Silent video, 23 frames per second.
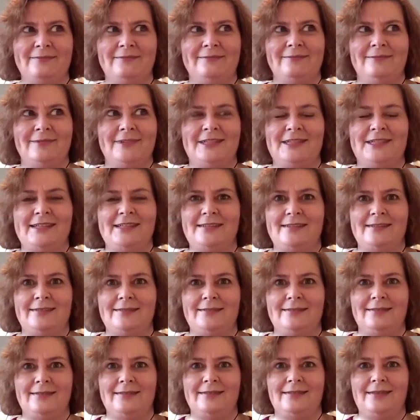which is
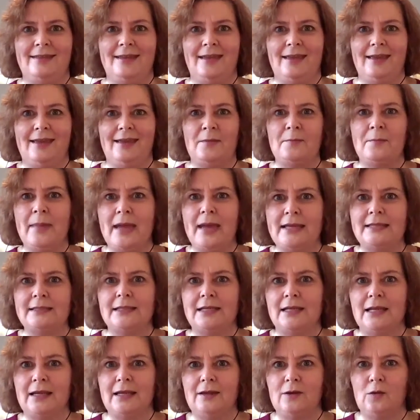the
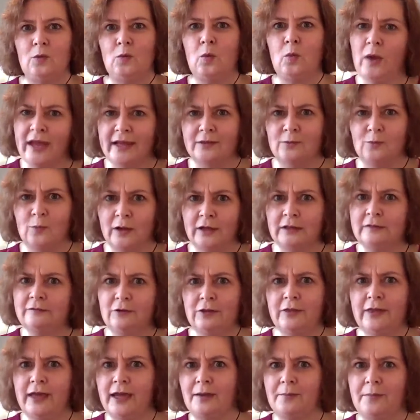amazingly weird and wonderful
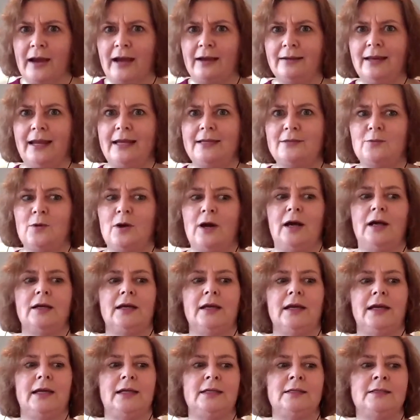thing about Claire's work.
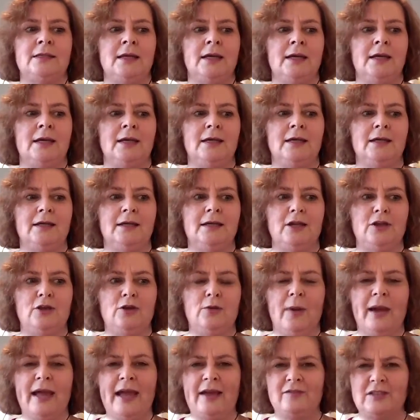Is, you know, you
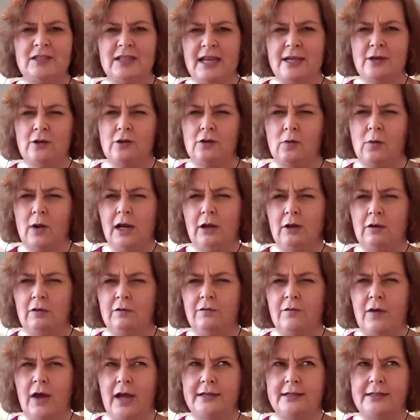might have to take on quite a lot
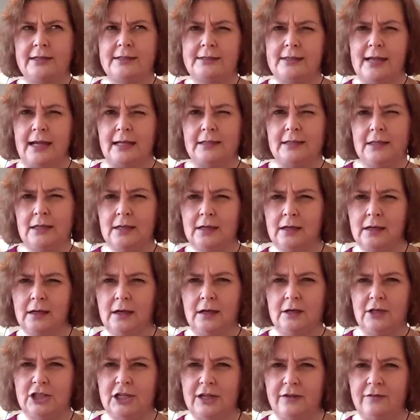of understanding
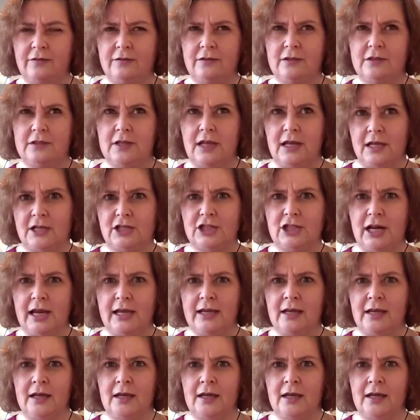and shifts initially,